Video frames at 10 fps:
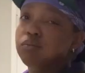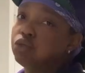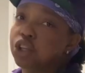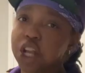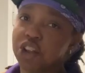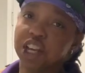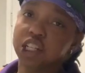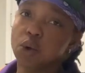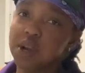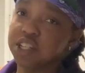No such thing
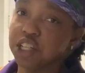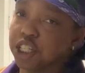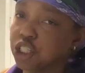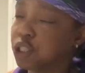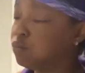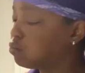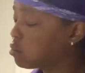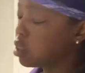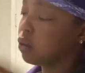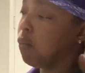as coincidence,
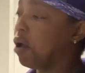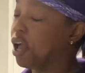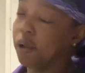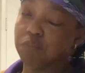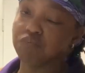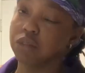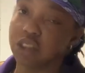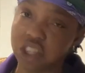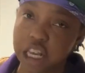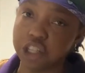but
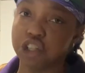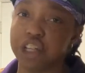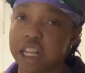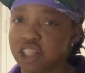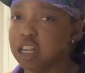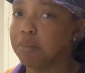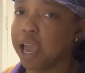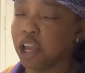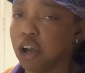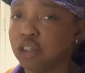things that you had to sit
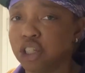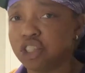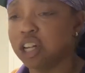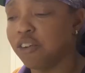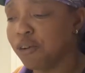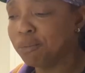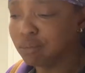back and go to yourself.